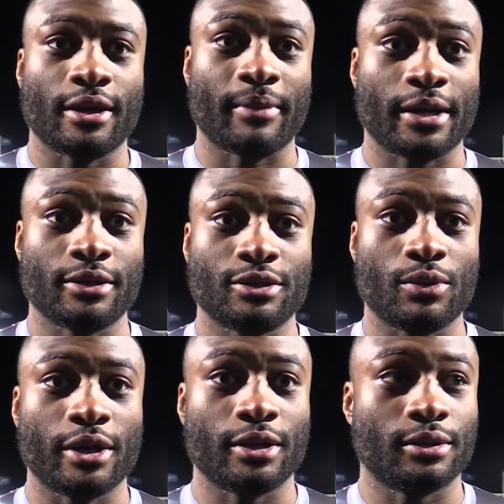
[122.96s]
get back in the
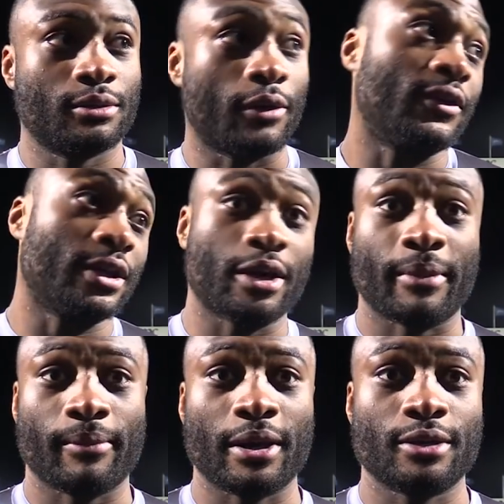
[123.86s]
squad and hopefully can get
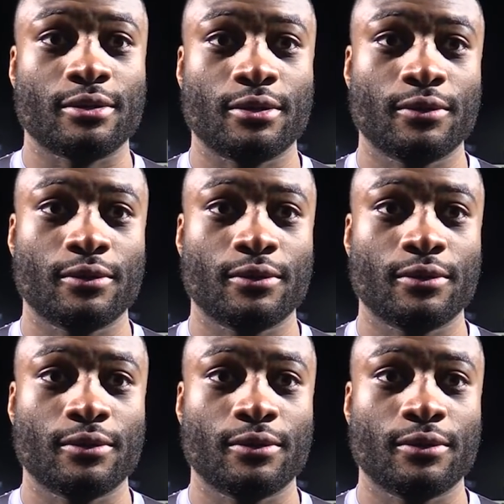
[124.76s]
back playing soon.